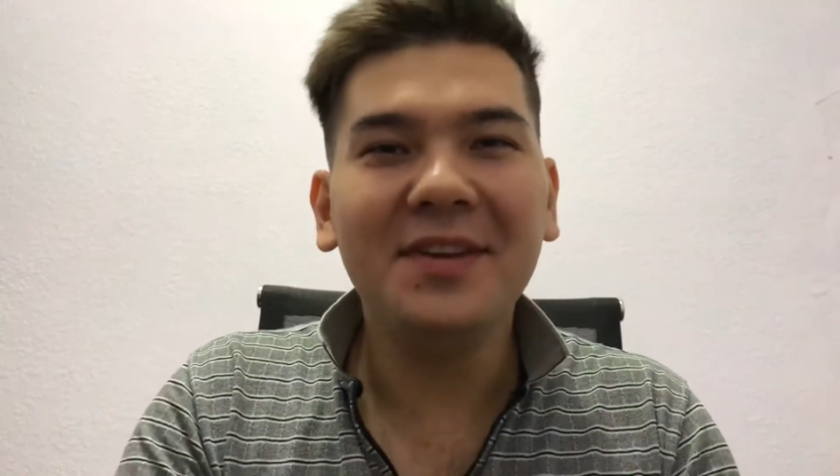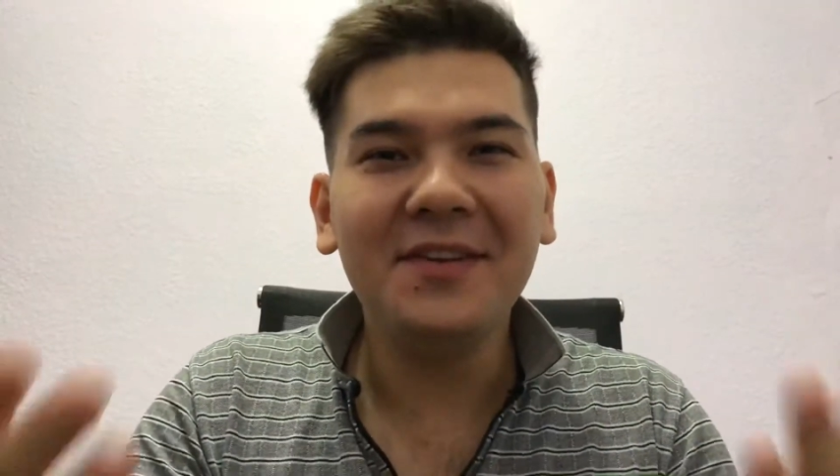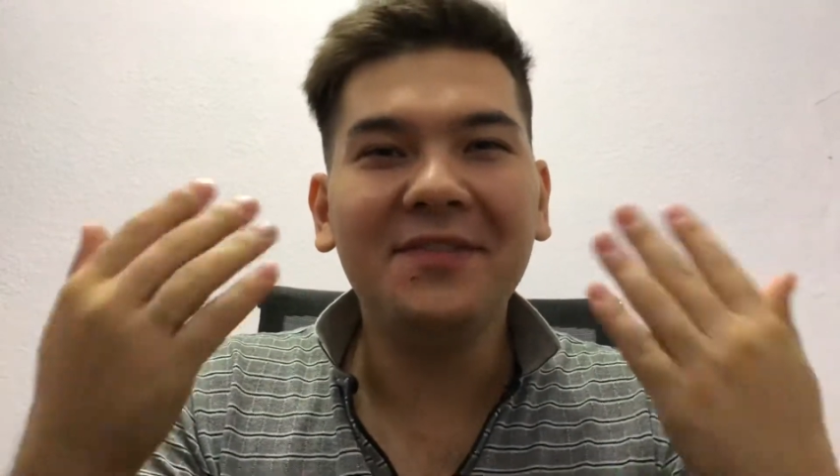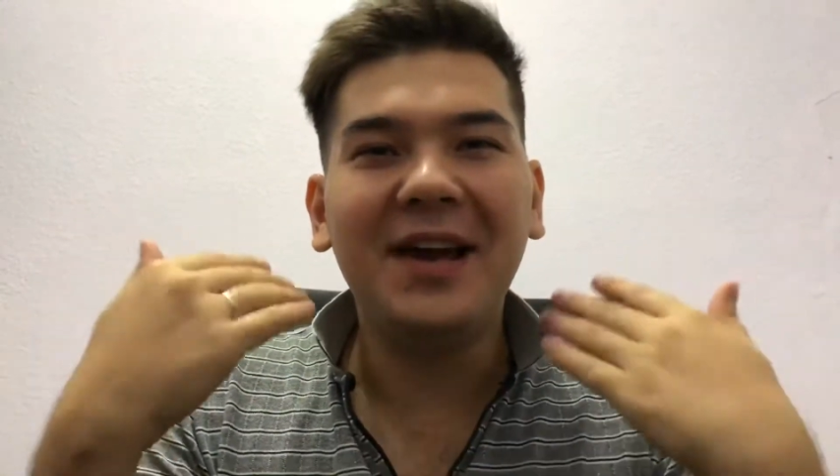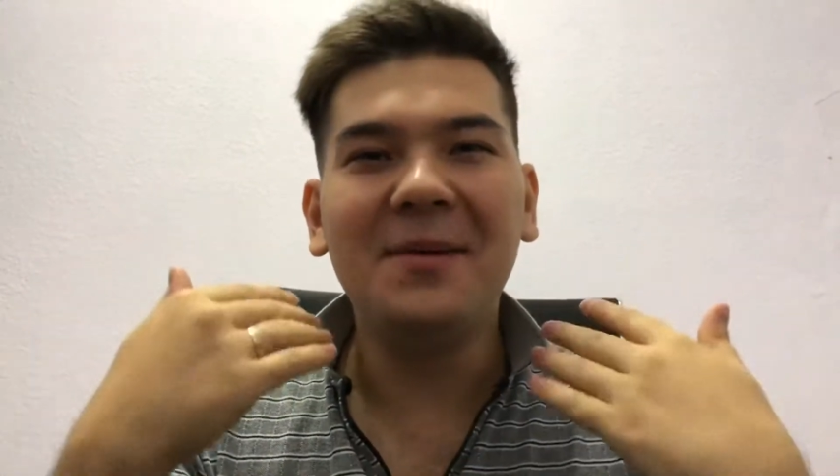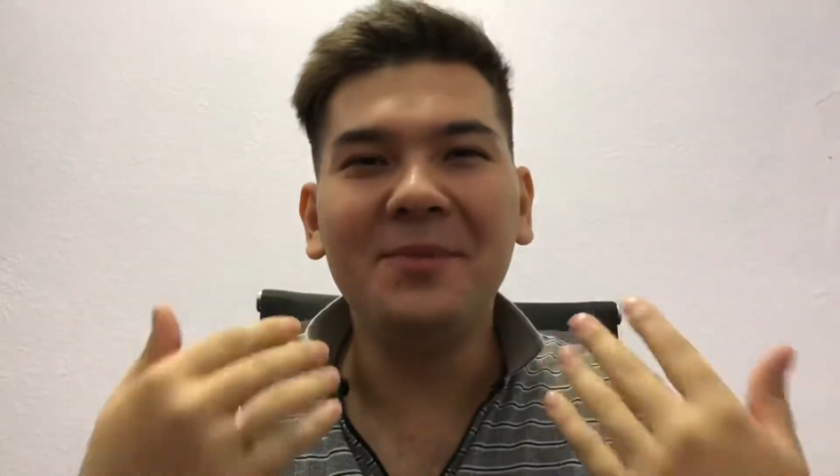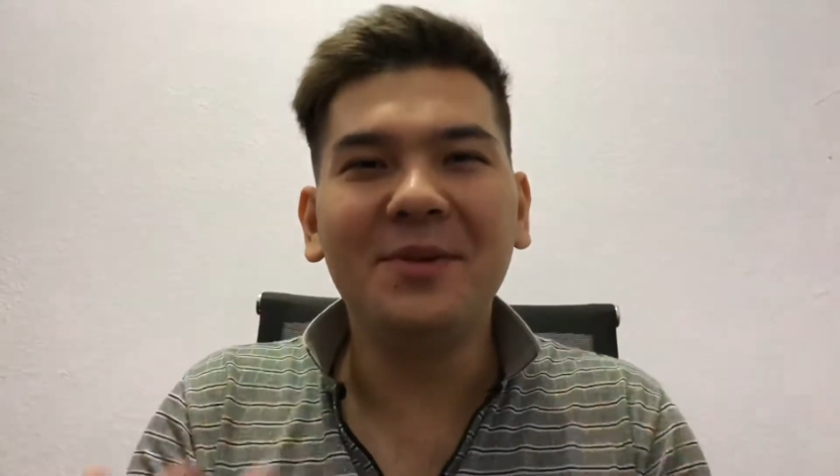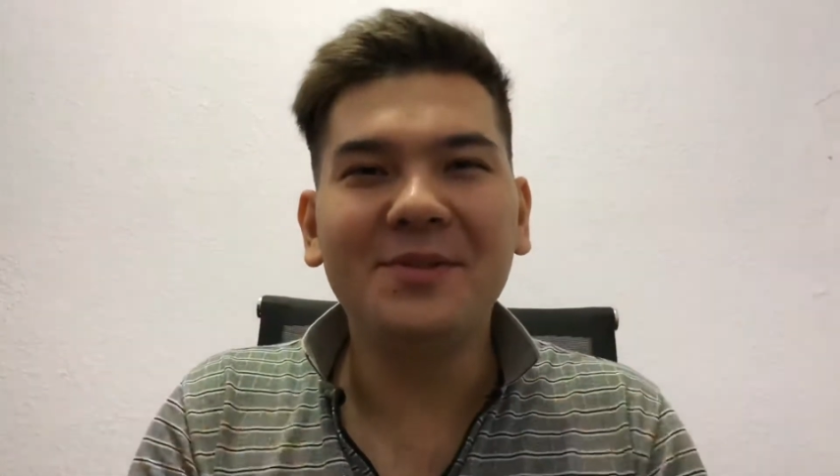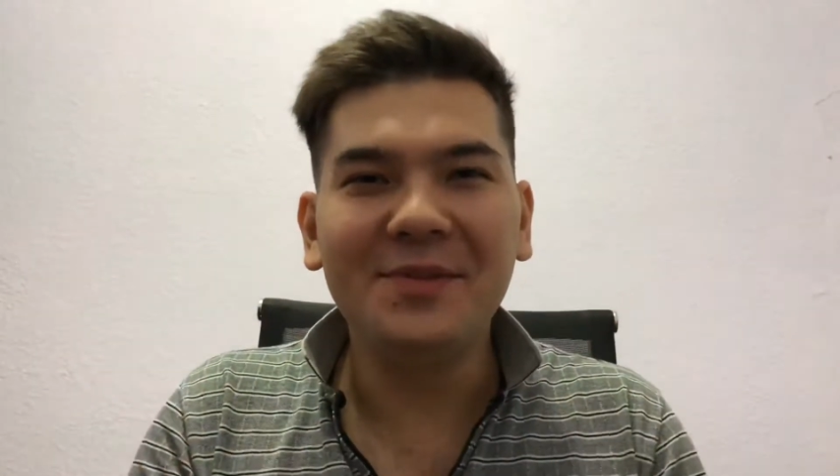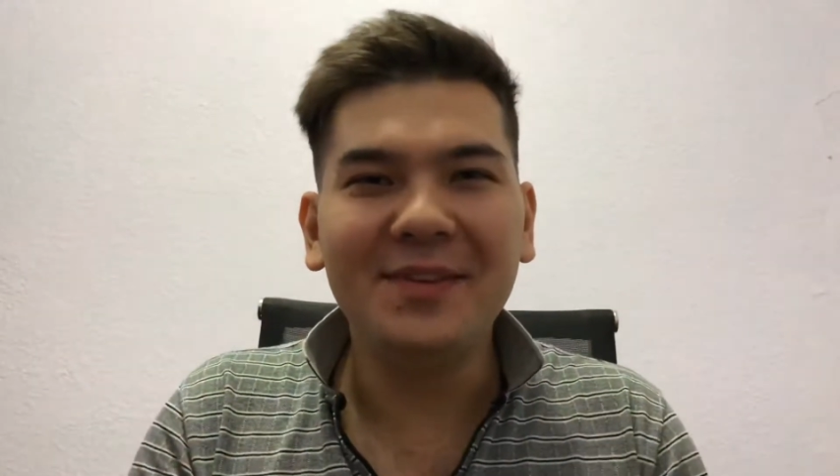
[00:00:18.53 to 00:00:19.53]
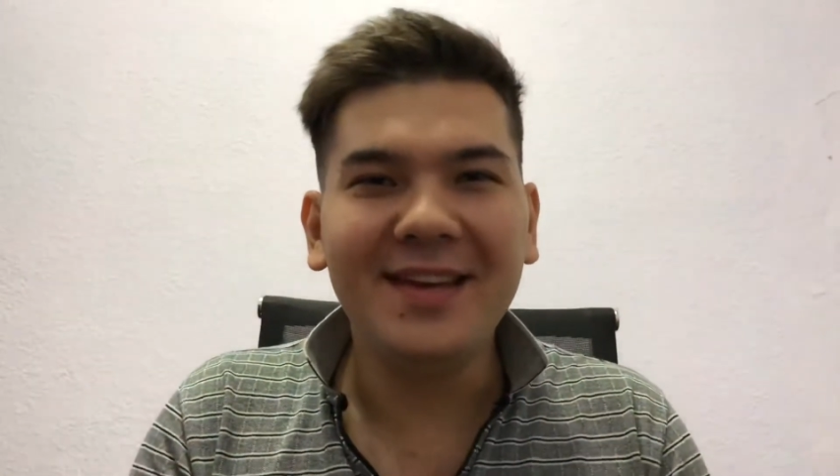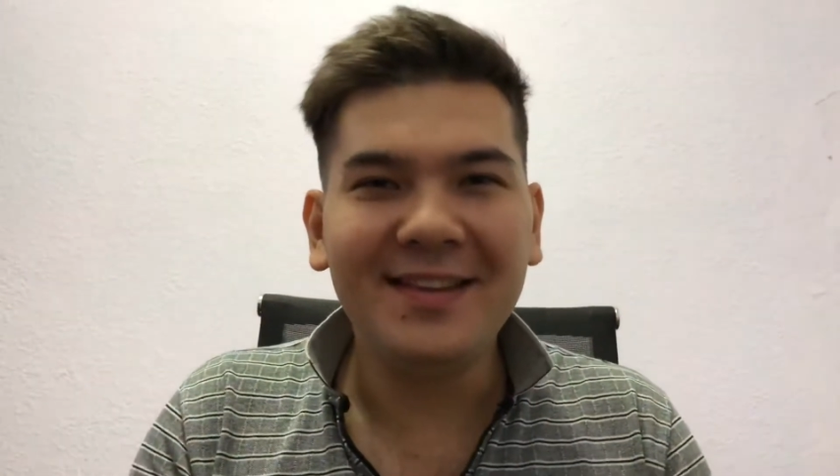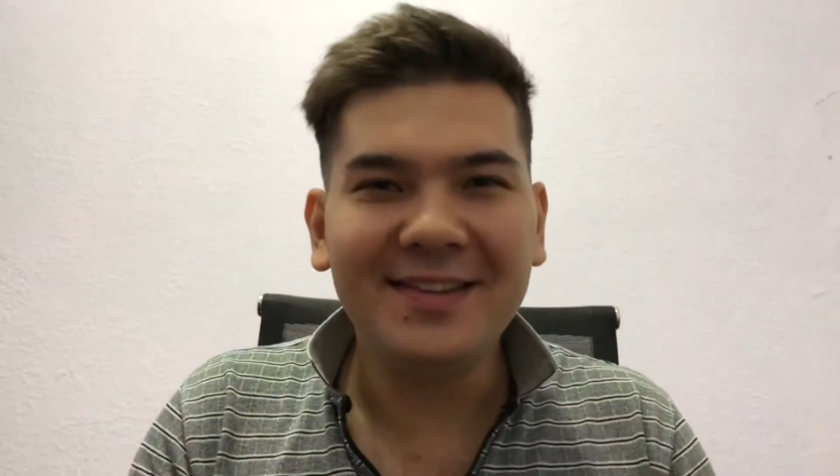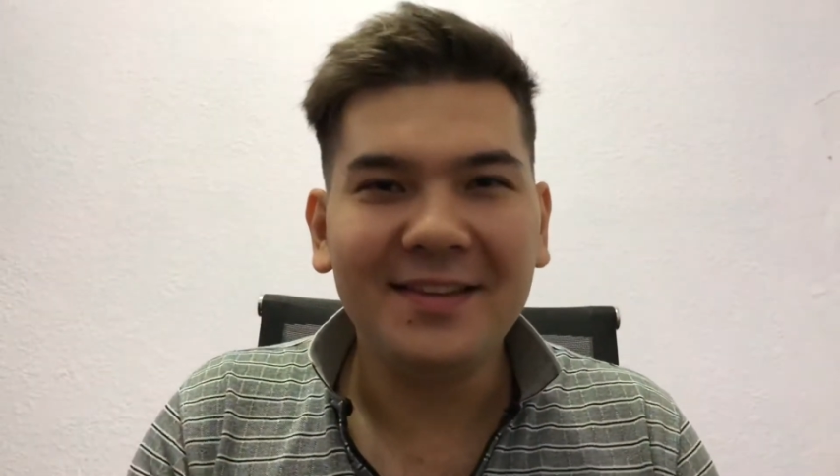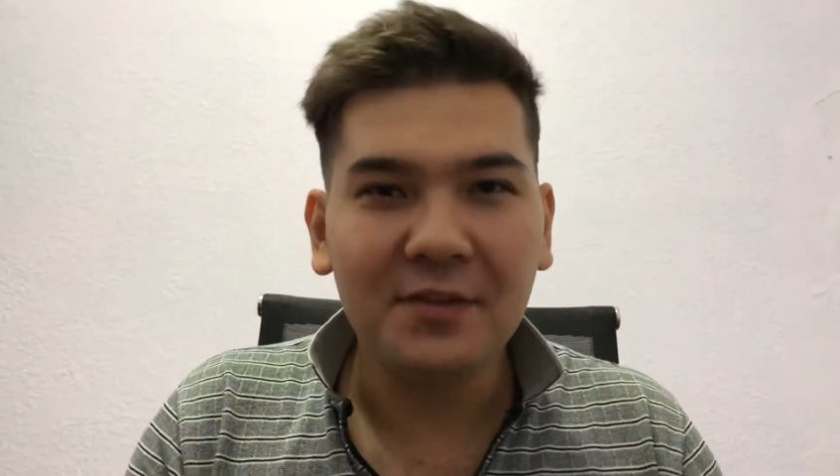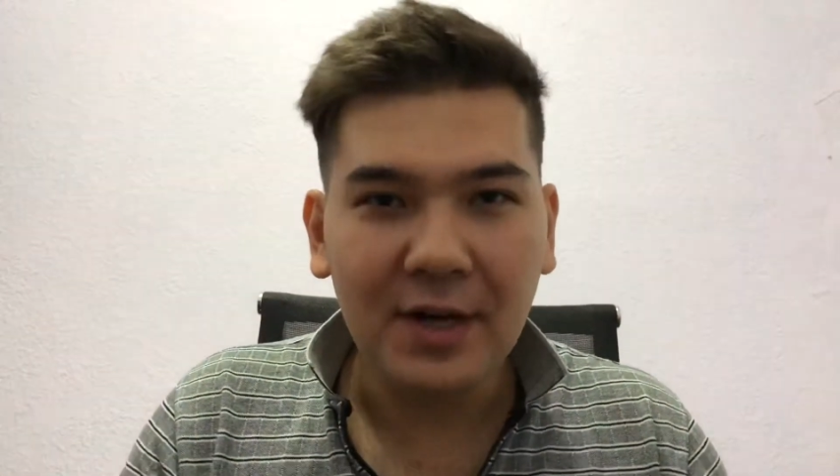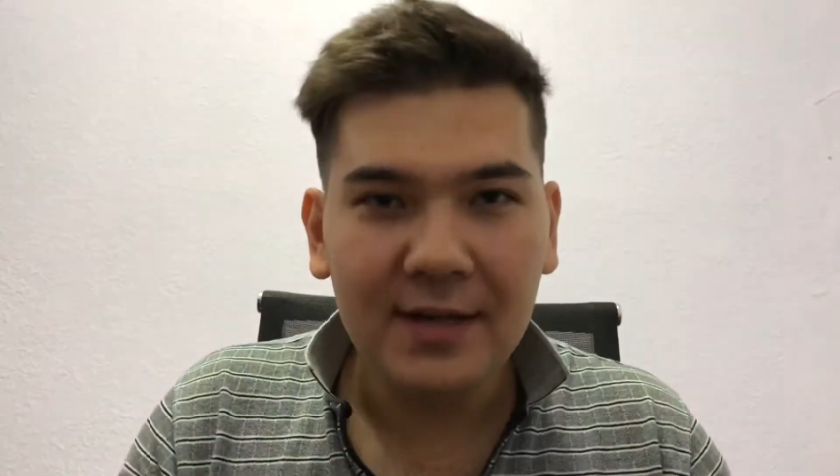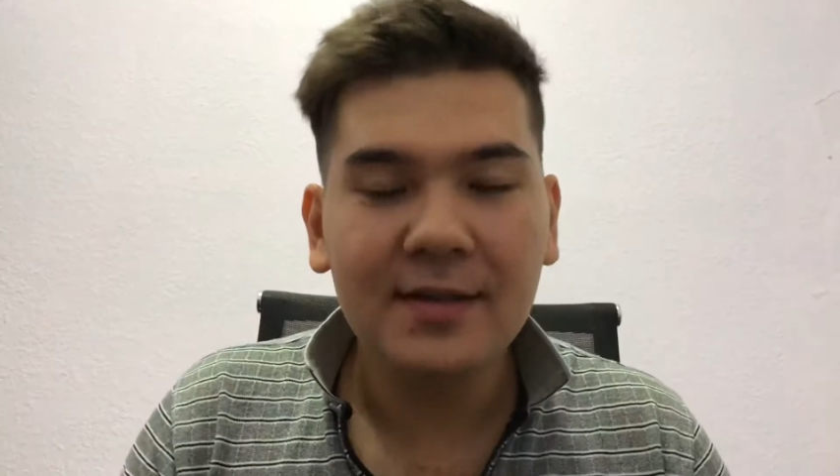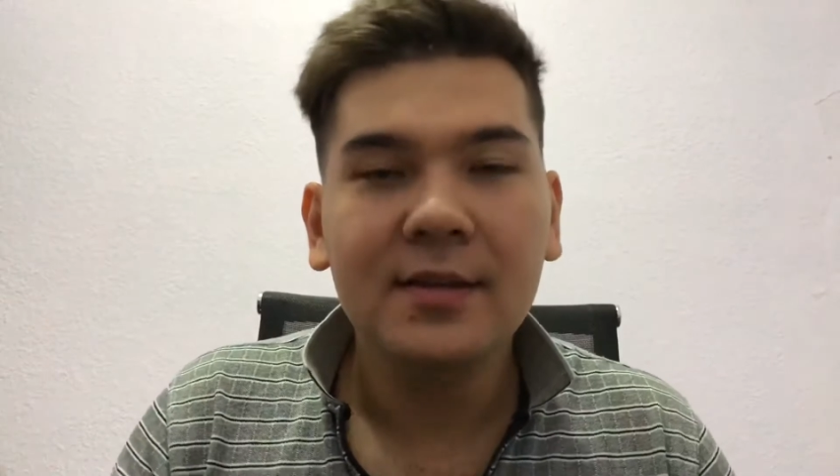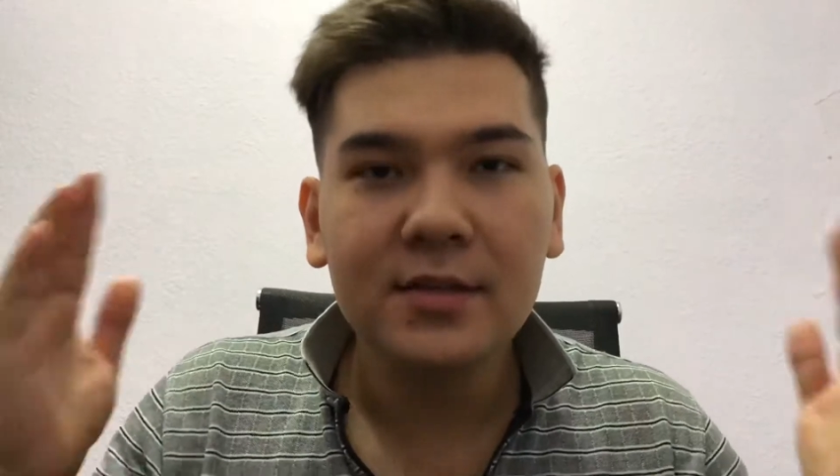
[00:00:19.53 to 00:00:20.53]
if I'm not doing anything, right?